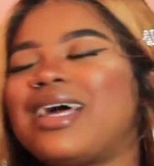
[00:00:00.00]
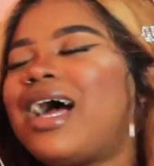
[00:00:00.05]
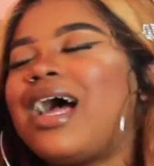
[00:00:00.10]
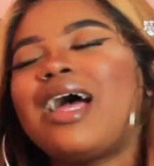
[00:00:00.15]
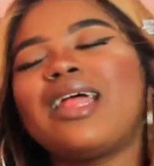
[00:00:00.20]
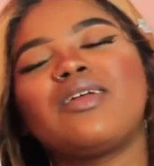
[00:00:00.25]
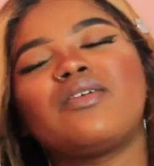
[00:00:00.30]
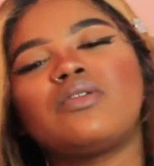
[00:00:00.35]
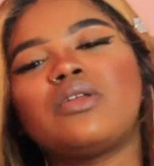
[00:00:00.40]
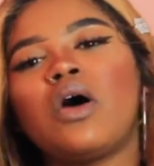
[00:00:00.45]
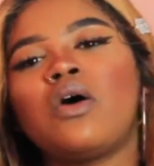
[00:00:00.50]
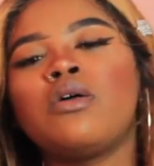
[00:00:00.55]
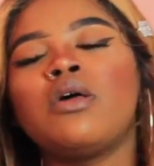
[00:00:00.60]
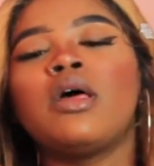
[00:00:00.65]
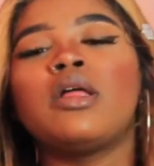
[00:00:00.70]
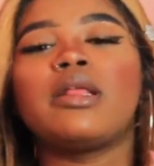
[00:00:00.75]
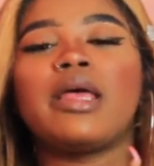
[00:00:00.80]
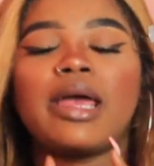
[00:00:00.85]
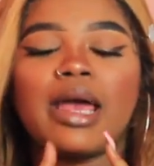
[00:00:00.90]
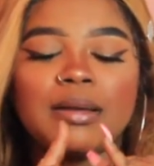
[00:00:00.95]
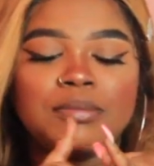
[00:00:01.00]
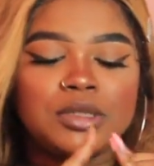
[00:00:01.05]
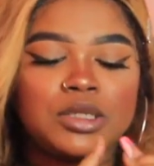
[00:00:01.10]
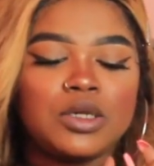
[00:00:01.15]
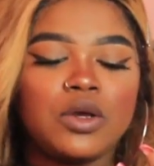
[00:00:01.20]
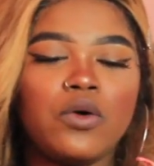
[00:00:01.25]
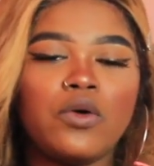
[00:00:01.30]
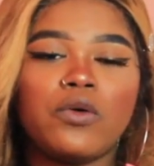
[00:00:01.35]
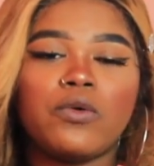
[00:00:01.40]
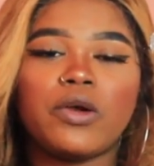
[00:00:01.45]
I don't know, like I'm
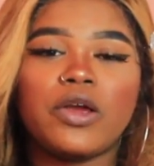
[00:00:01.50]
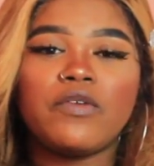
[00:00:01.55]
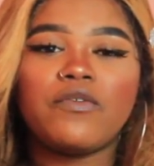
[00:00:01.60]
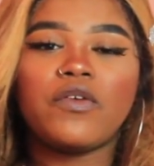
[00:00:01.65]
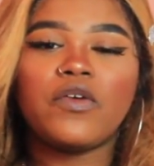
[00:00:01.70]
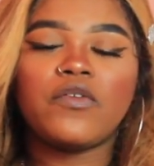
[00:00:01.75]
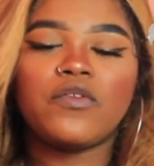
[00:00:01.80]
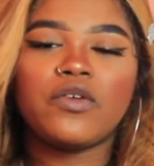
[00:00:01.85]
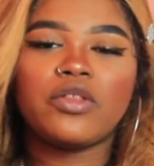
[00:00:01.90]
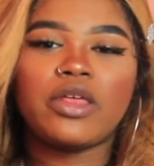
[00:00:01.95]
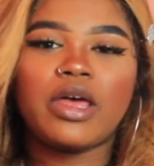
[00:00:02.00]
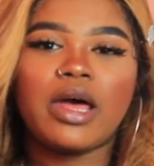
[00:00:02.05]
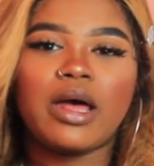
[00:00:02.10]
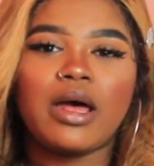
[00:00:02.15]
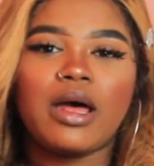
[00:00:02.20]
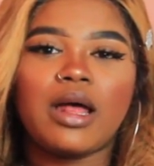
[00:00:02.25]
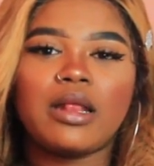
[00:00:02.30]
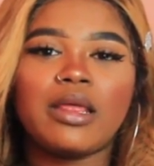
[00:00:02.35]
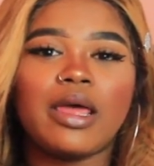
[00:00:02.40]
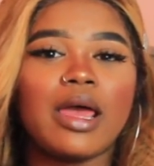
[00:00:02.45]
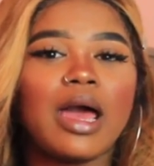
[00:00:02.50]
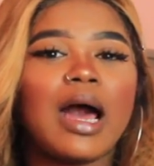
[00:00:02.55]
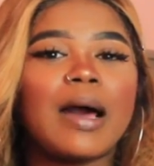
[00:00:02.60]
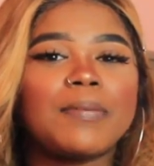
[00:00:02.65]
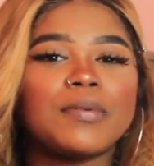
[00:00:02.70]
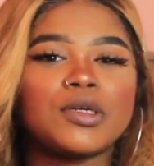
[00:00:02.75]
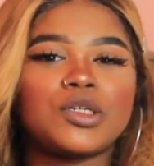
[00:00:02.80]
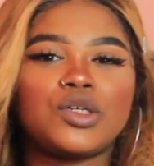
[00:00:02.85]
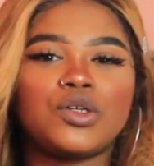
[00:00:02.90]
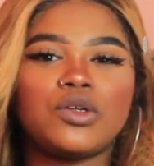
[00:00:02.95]
so grateful for that like
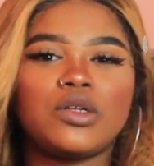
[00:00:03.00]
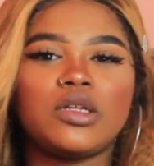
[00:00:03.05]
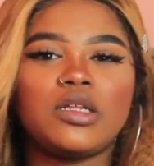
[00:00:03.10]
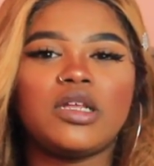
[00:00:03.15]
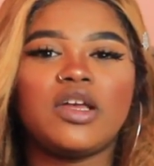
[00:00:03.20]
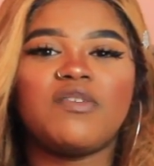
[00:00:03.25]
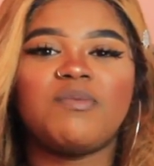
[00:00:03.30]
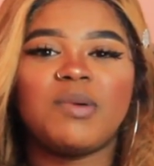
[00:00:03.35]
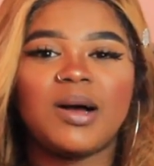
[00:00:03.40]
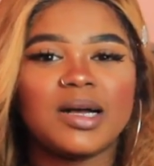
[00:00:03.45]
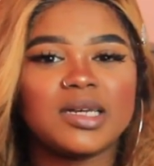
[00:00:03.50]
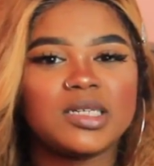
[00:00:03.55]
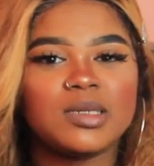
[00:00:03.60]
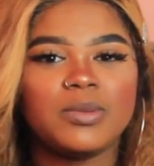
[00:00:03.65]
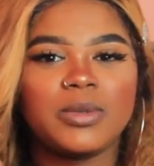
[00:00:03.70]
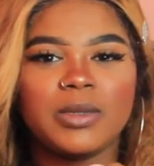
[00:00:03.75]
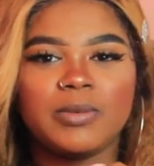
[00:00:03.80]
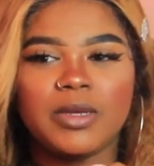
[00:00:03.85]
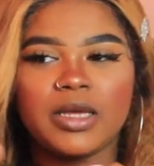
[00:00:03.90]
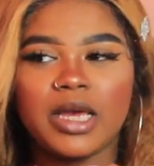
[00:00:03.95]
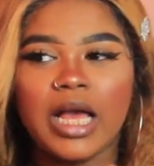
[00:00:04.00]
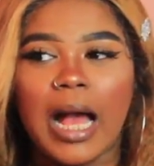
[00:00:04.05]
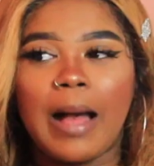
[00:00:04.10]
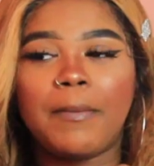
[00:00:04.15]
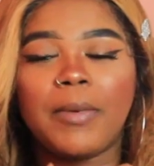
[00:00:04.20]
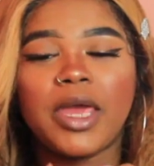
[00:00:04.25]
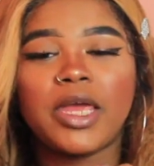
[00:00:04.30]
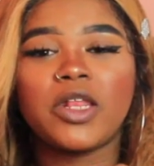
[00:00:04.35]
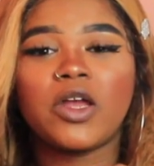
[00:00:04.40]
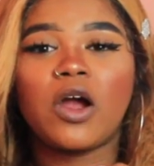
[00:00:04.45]
opportunity of possibly
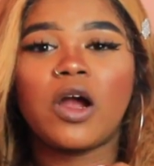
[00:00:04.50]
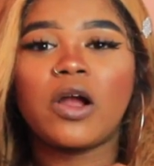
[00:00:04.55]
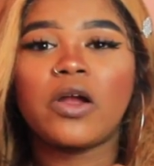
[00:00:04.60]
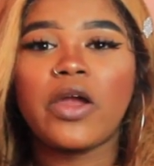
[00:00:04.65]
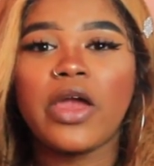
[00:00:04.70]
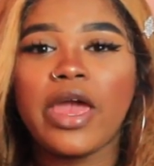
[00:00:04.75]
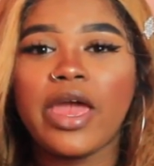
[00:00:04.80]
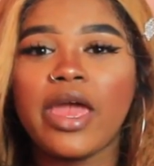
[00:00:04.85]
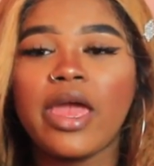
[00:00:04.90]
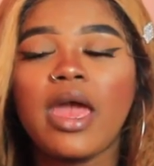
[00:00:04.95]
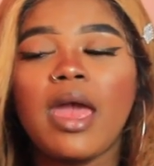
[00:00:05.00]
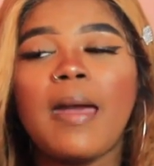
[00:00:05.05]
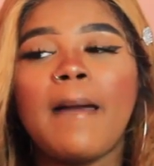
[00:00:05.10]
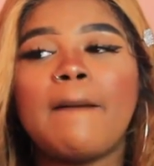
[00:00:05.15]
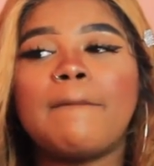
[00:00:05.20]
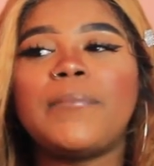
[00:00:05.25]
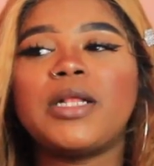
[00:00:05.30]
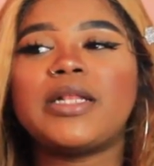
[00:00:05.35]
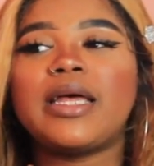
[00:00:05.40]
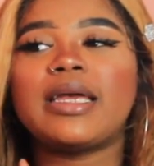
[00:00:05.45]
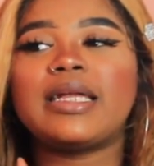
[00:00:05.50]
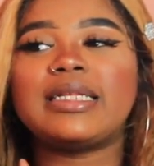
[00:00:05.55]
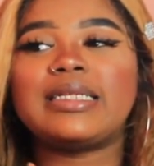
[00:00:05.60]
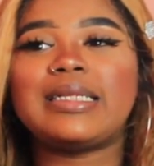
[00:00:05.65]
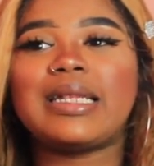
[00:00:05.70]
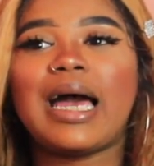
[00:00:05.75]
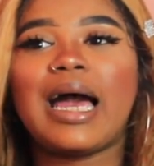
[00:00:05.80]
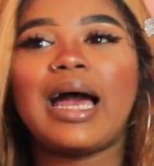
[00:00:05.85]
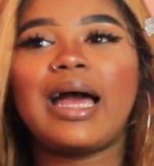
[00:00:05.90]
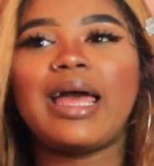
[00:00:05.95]
becoming an RA, but like
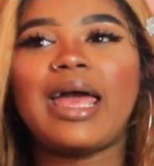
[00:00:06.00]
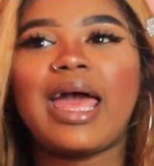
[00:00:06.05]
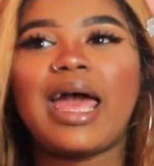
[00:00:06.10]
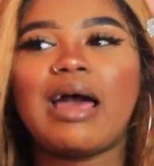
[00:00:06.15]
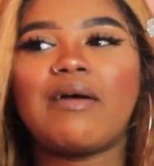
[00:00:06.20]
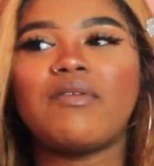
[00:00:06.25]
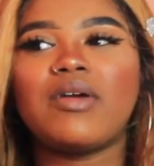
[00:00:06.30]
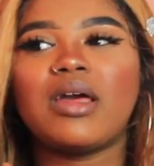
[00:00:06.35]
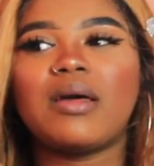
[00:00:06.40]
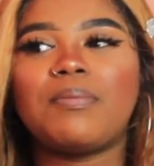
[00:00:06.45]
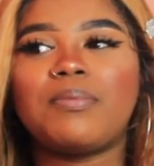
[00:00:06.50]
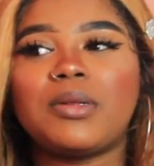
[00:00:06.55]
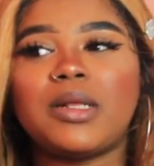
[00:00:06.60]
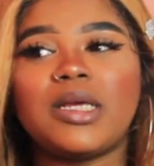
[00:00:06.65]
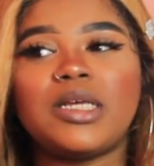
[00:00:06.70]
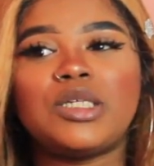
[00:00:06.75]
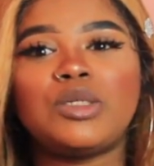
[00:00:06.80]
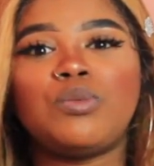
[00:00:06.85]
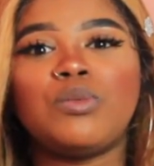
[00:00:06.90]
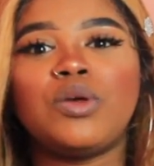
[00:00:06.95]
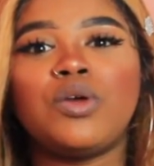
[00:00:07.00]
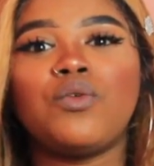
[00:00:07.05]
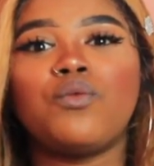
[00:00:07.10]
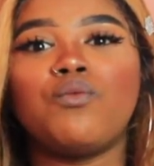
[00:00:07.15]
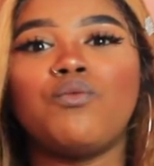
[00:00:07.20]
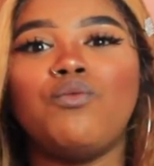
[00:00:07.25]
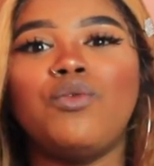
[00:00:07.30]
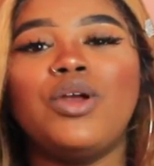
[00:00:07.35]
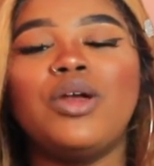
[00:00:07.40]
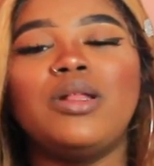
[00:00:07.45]
not having a
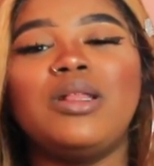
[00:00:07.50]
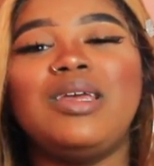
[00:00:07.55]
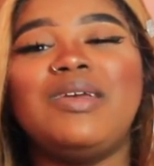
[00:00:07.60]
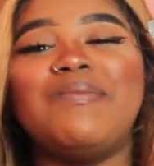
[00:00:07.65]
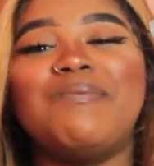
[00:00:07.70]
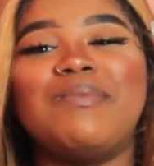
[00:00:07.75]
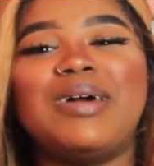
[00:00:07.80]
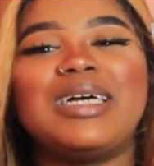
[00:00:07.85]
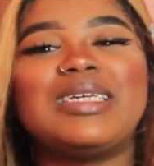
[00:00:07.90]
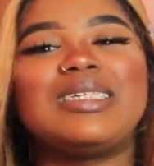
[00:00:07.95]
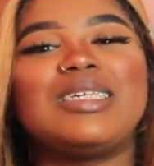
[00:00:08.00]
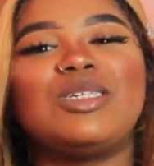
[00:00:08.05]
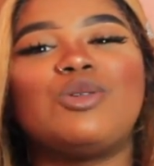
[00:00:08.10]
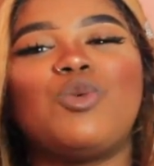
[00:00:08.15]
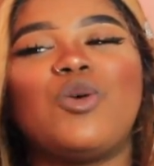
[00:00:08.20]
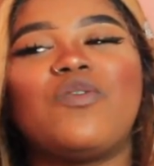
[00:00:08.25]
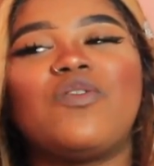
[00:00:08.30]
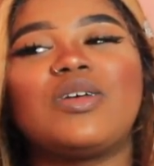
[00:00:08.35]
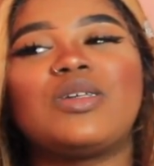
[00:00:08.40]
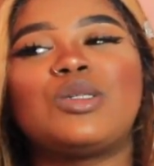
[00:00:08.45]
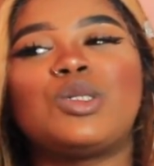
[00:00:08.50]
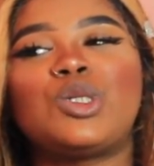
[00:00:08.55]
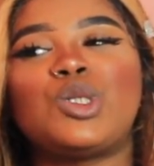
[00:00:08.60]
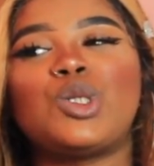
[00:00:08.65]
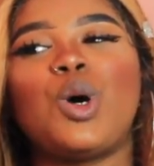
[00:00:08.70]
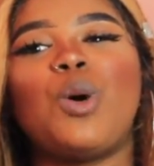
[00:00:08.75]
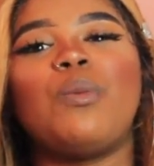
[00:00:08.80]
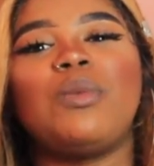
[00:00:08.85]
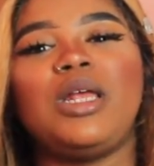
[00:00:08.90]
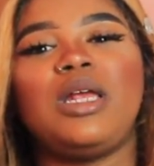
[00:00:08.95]
placement really messes with
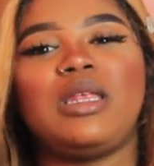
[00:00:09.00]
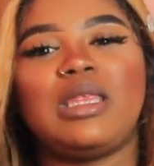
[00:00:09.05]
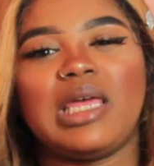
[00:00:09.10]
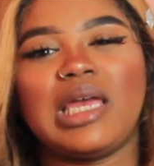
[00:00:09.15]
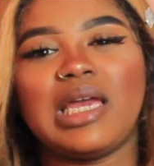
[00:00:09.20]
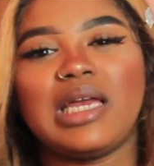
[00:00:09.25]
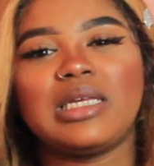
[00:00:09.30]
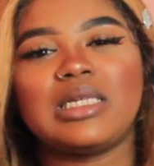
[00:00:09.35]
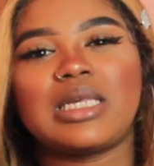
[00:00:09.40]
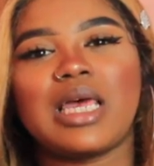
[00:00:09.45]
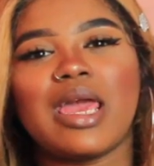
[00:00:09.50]
so many things.